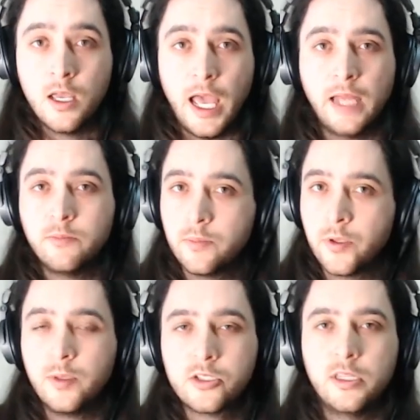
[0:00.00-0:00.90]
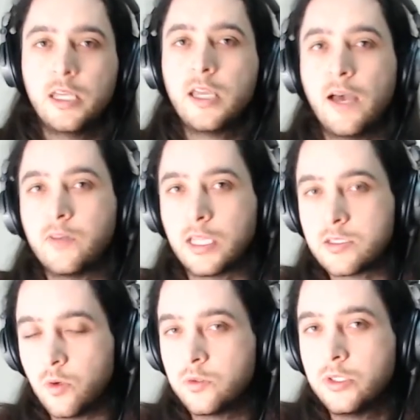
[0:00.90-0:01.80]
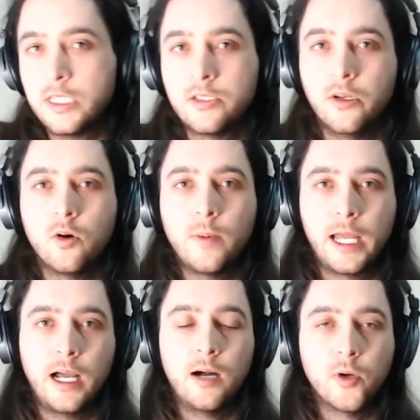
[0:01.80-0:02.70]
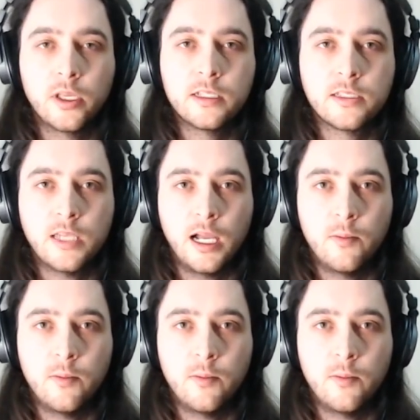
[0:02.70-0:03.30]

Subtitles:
And pretty much there you have it. That's all you need to know about harmonics.